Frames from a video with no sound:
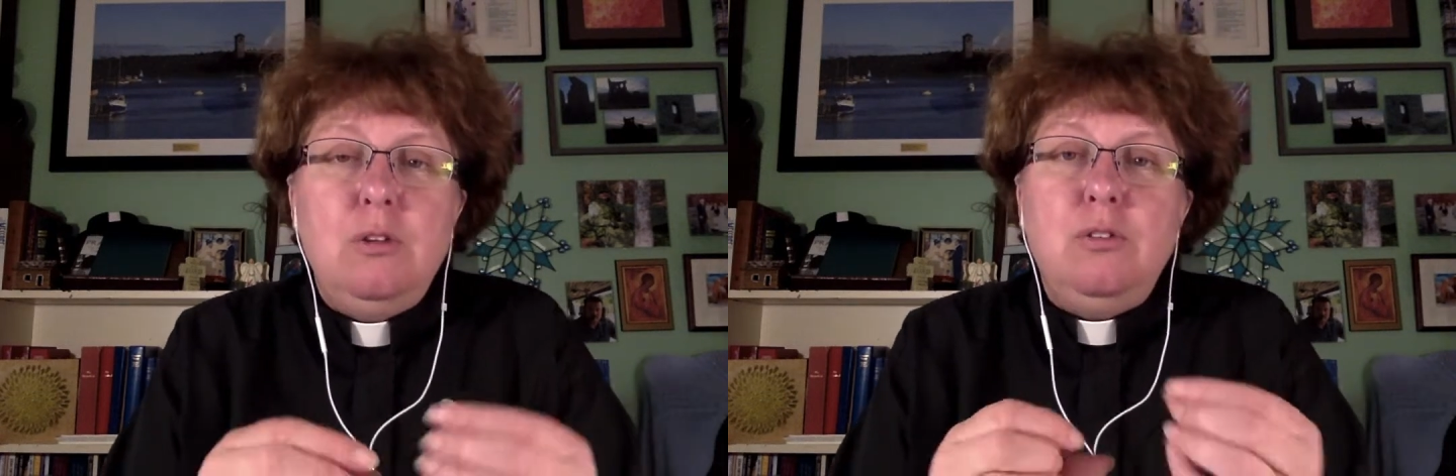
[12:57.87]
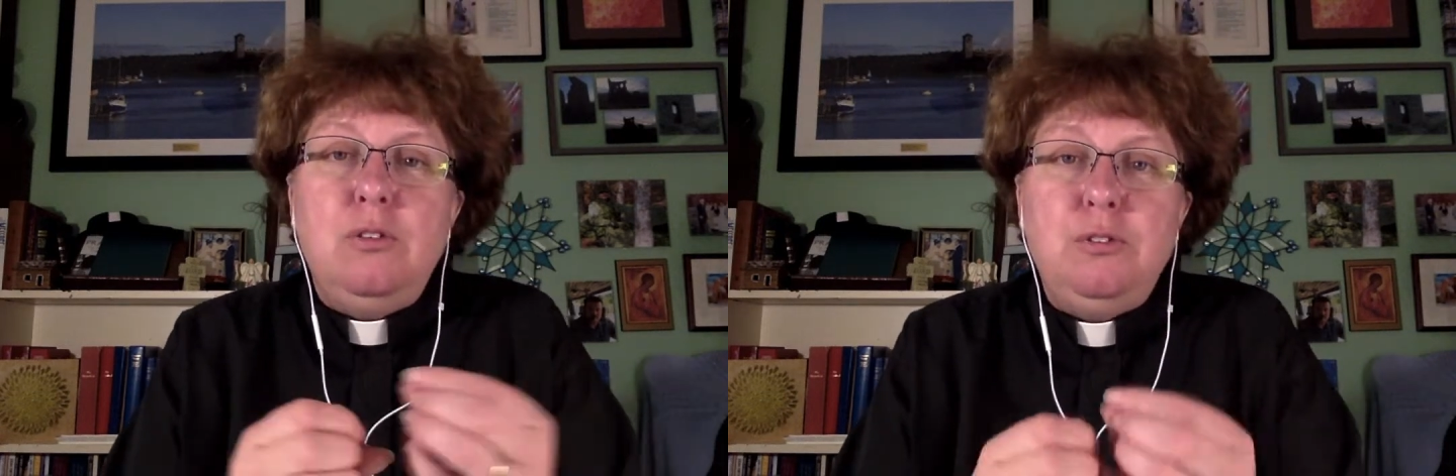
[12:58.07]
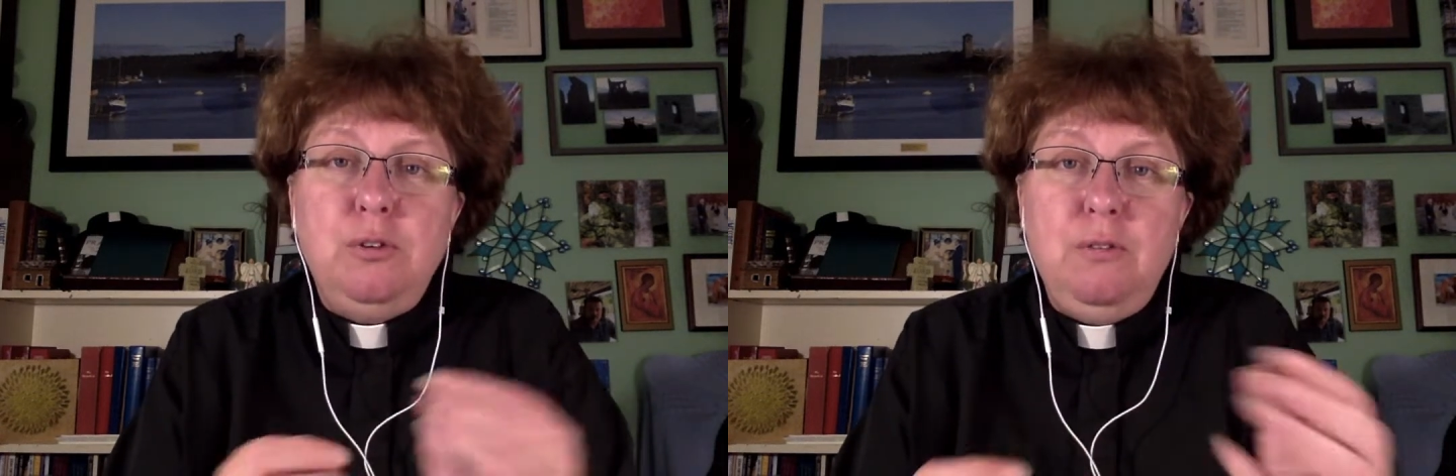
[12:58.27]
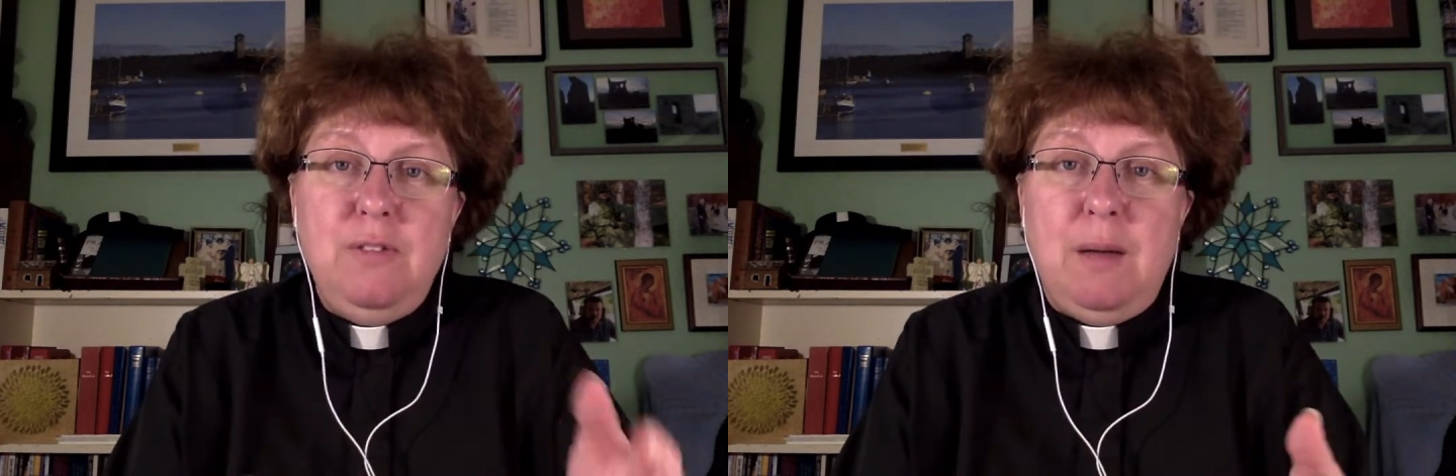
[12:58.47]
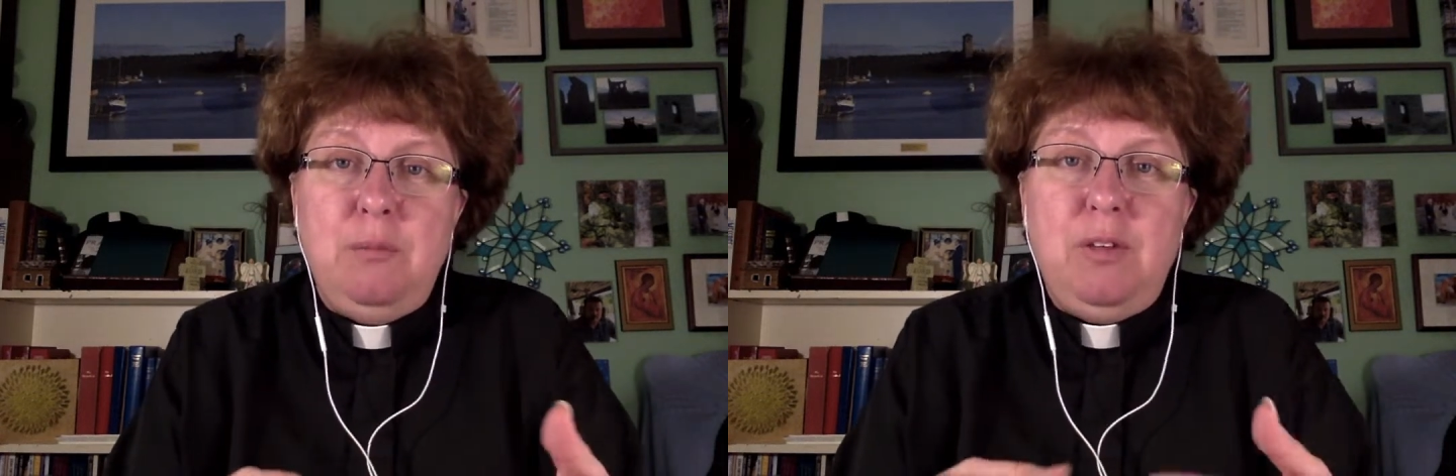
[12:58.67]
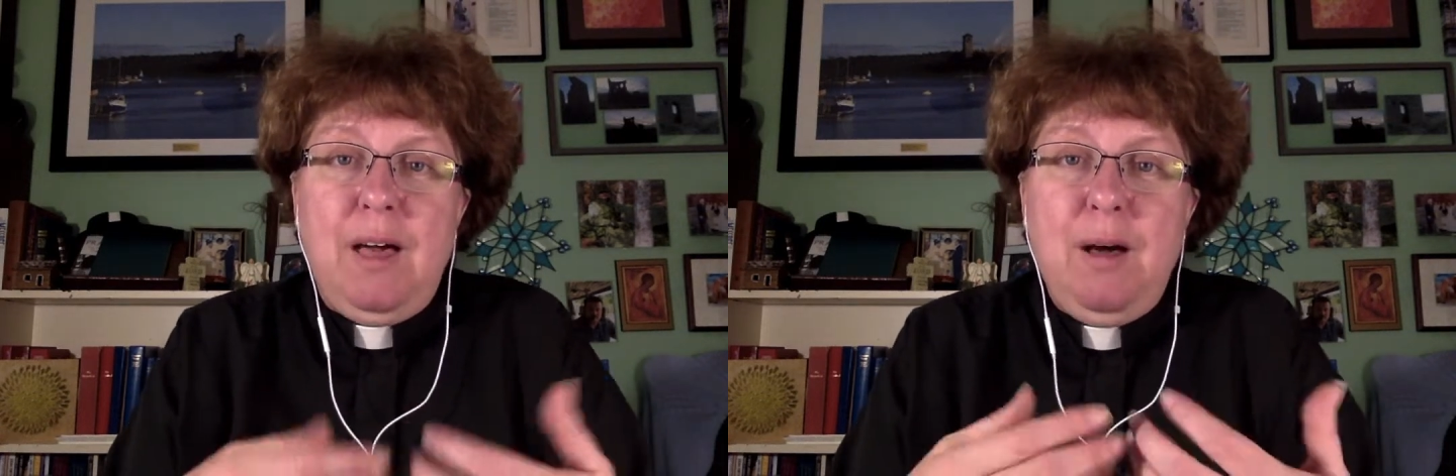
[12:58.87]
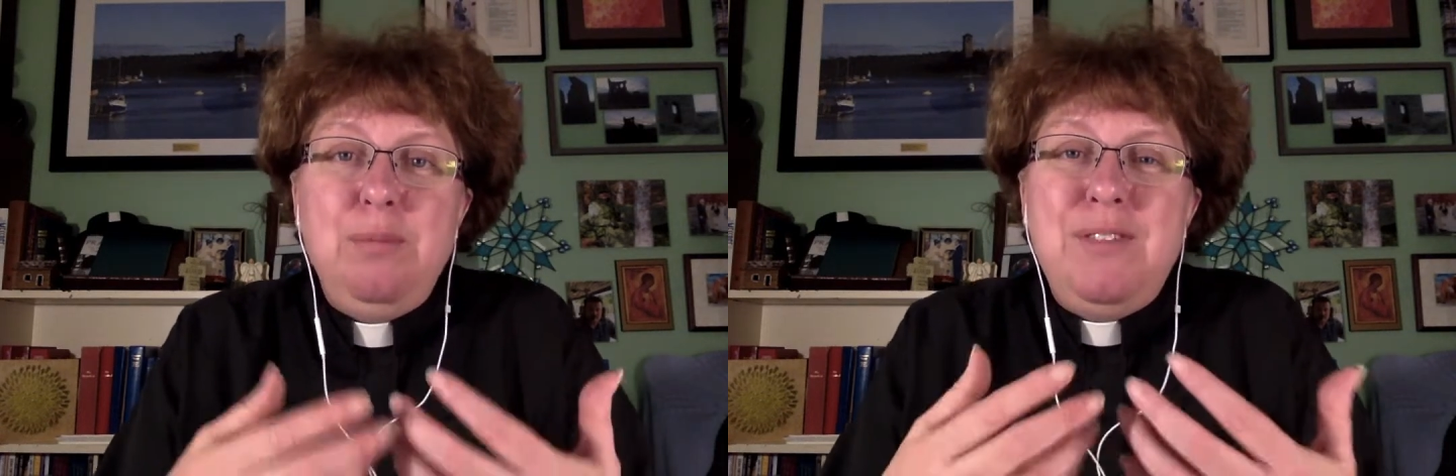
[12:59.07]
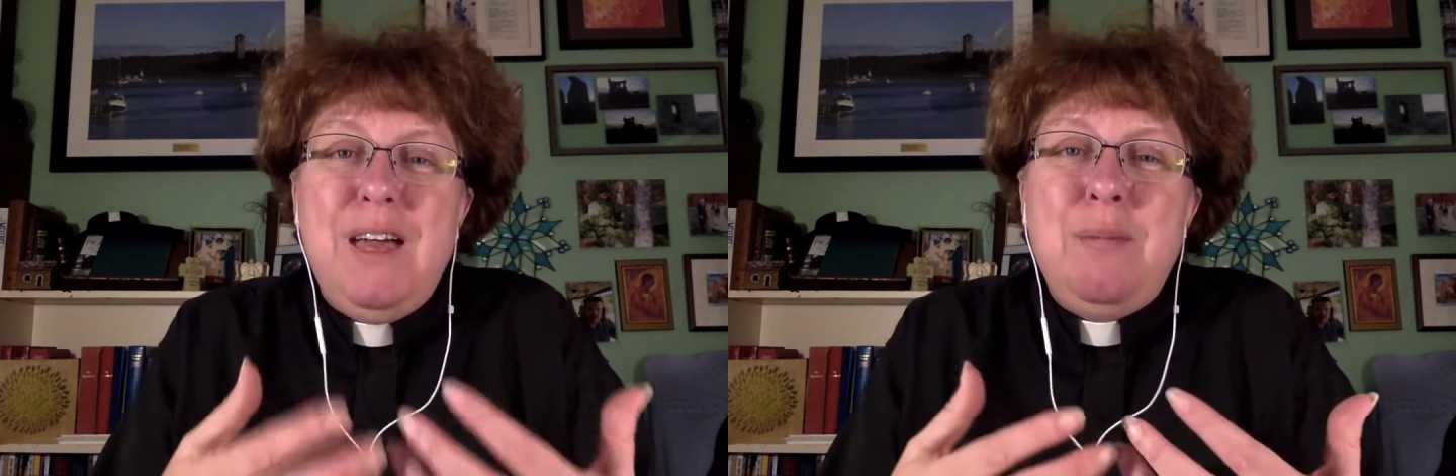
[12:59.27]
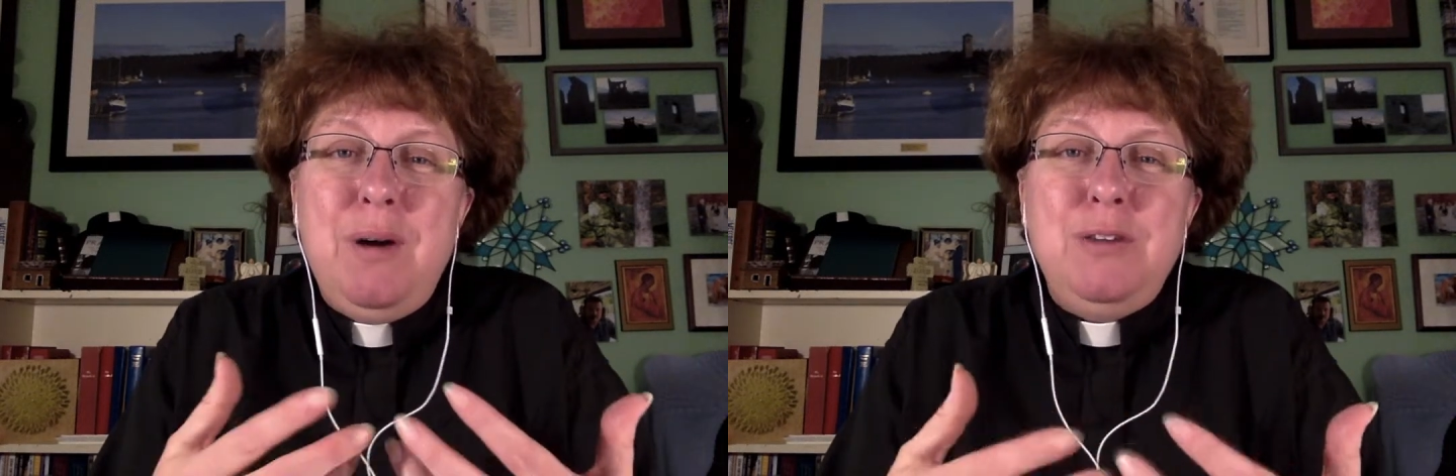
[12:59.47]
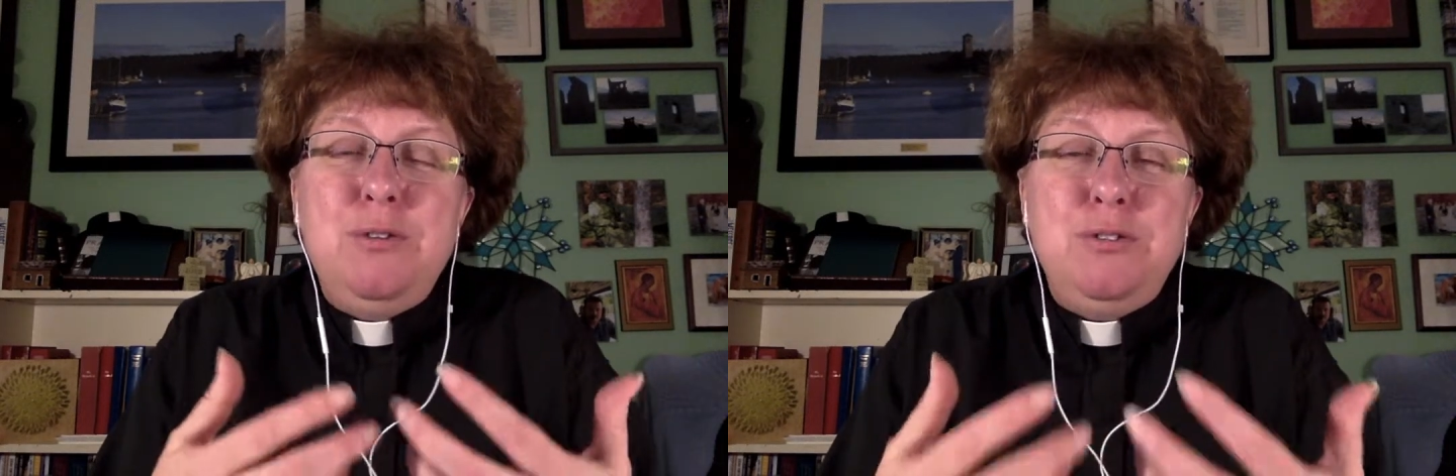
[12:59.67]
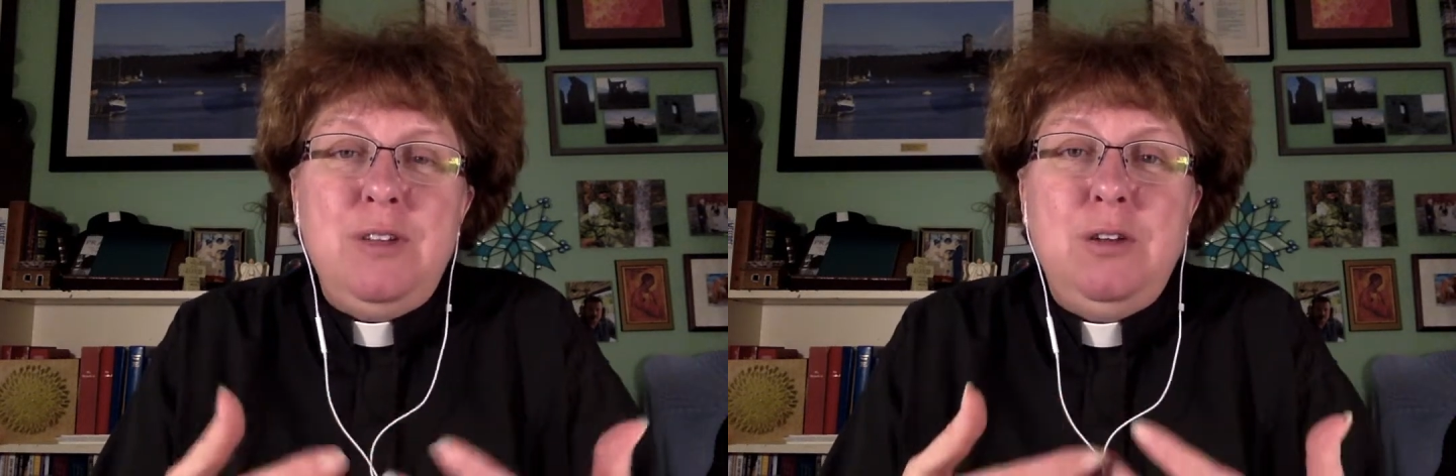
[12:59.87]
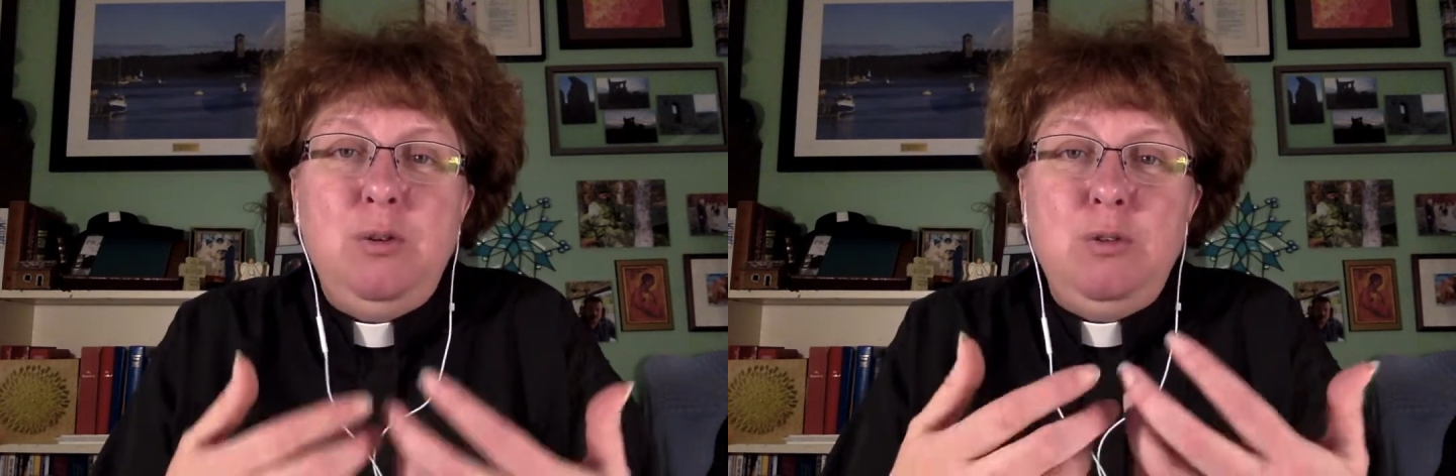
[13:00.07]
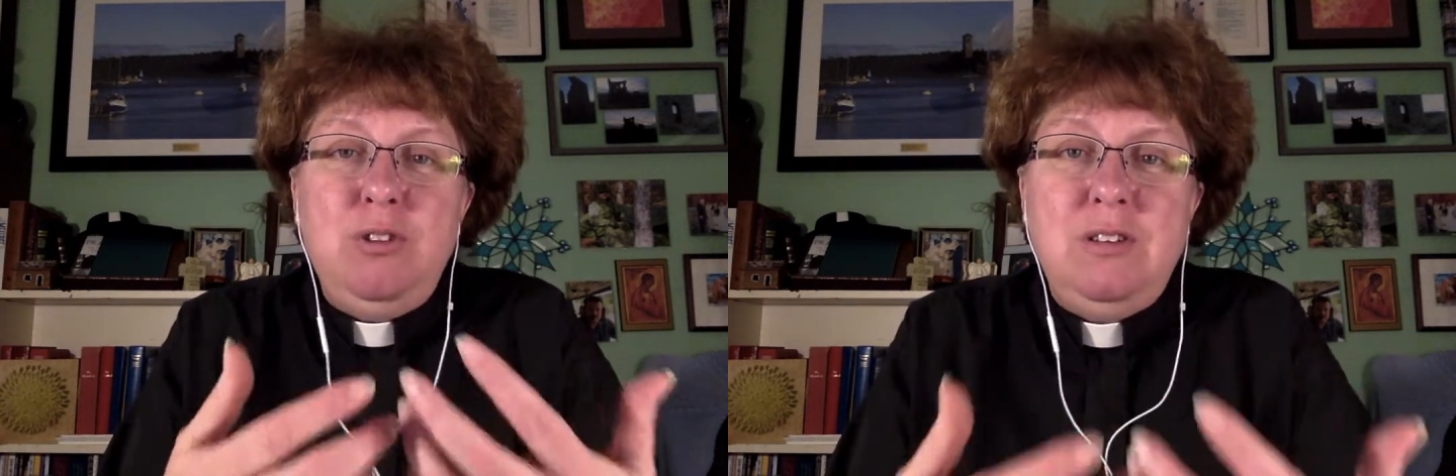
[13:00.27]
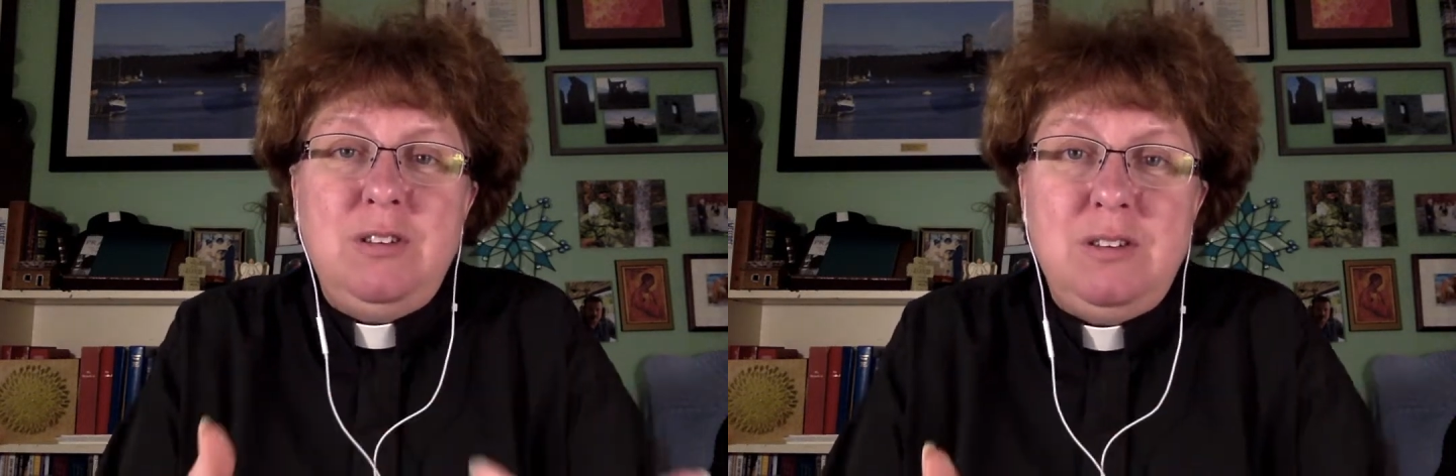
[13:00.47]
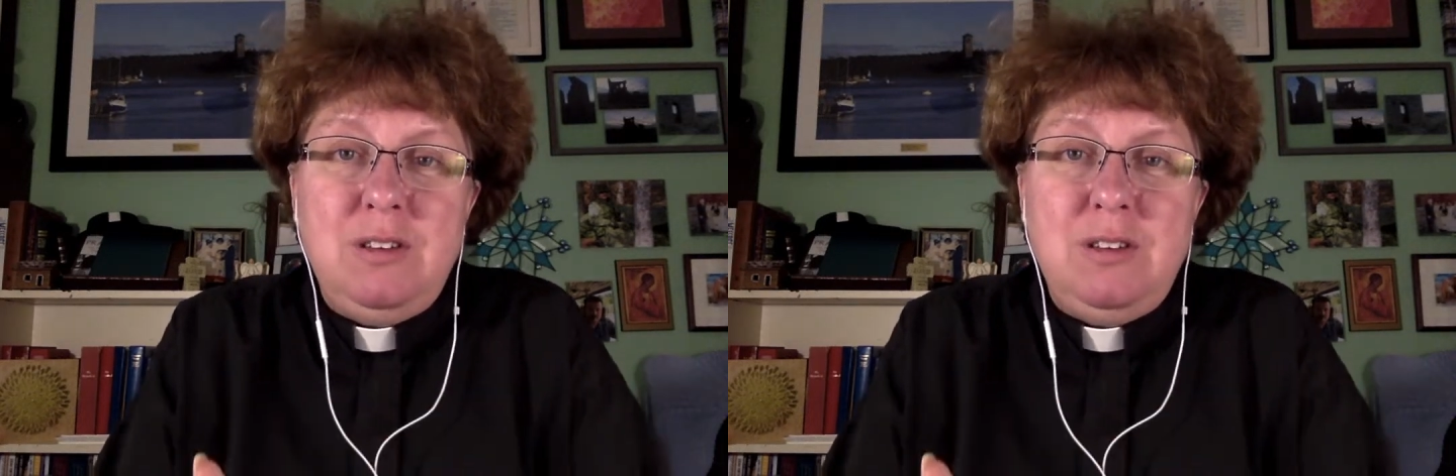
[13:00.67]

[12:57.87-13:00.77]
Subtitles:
to serve them, to help them understand who Jesus